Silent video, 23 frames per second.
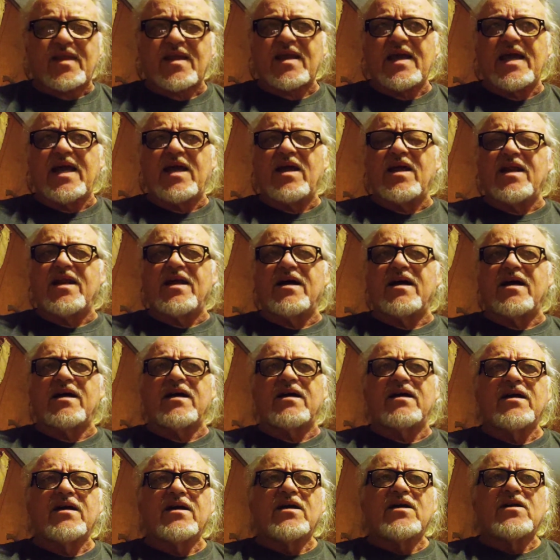And
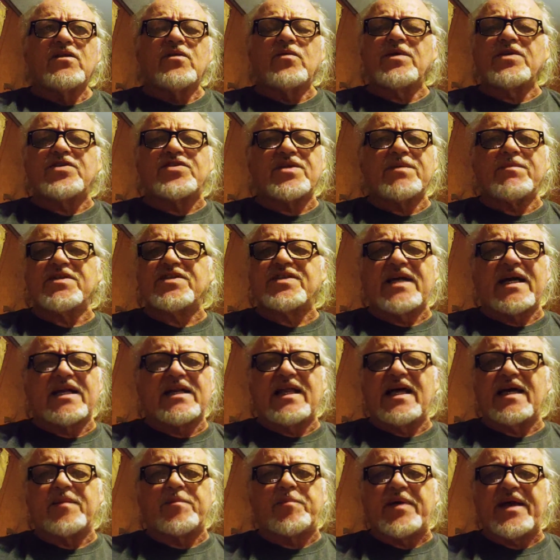Louie Simmons got a
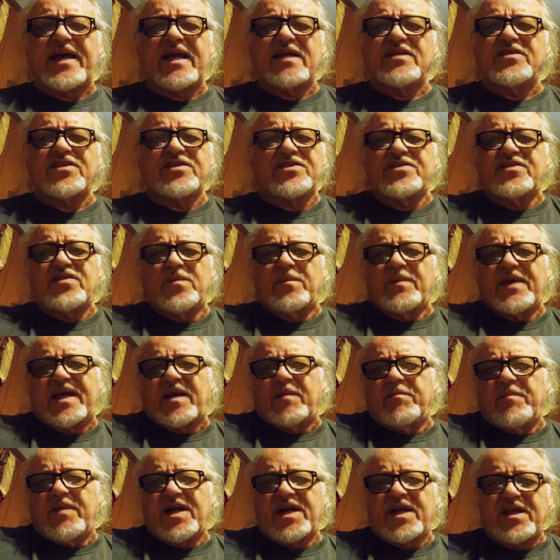lot of pads. He's still
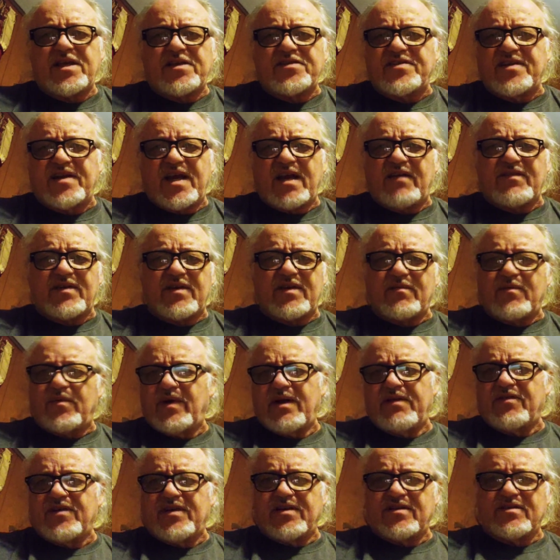making money. He's in heaven,
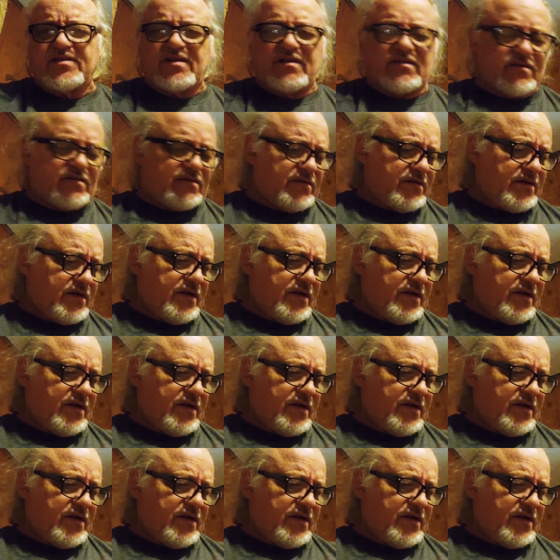whoever he is. I don't know.